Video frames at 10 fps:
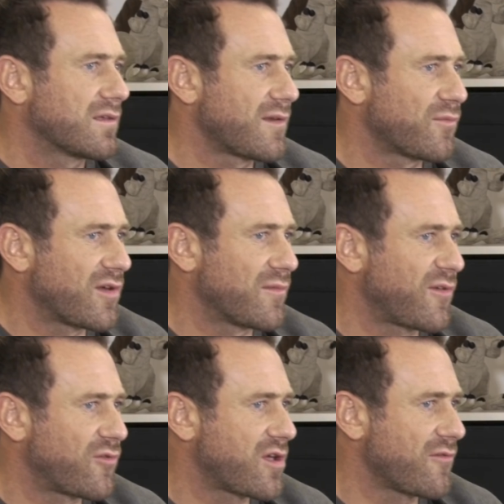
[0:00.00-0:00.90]
sometimes
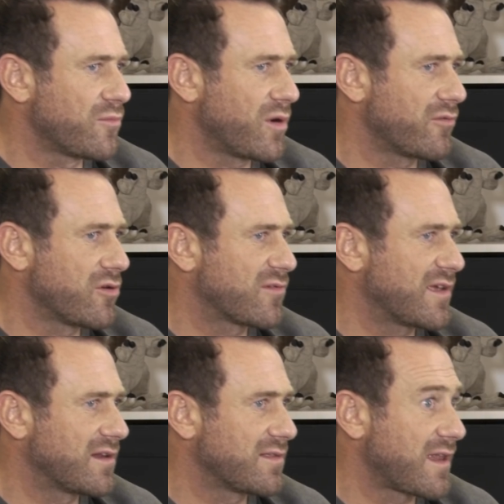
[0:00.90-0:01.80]
if you're governed by
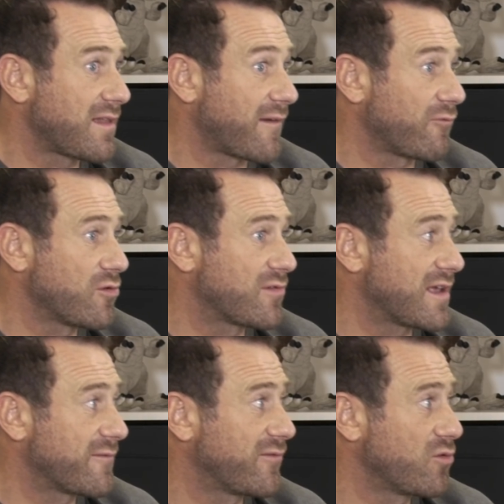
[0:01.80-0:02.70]
routine and then that
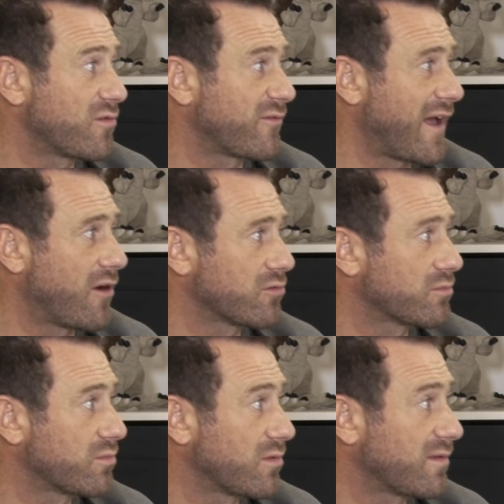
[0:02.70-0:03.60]
routine falls foul,
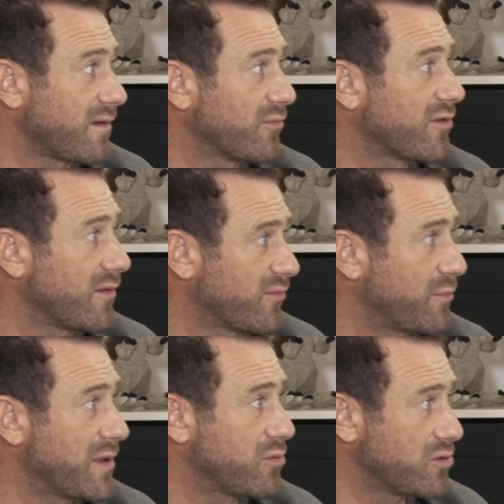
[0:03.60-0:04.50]
sometimes
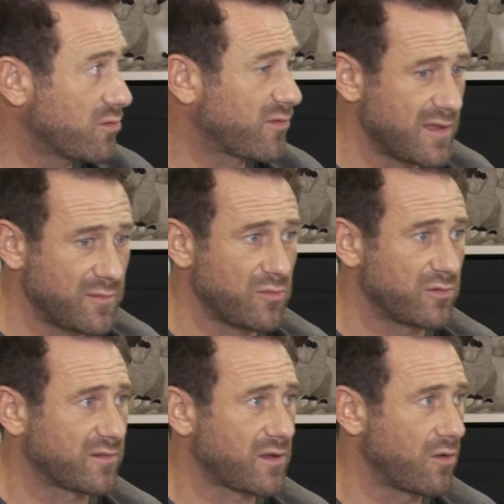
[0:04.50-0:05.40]
you'll see people
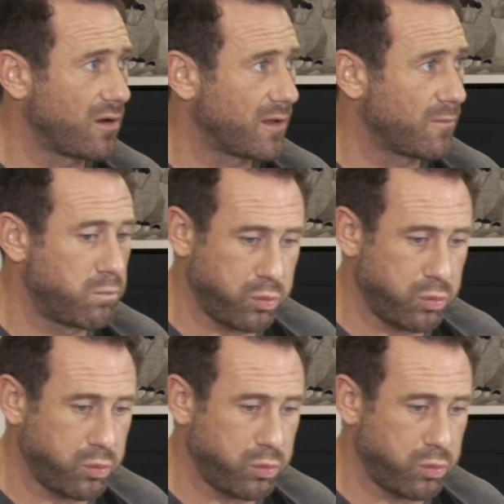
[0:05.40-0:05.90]
just go like,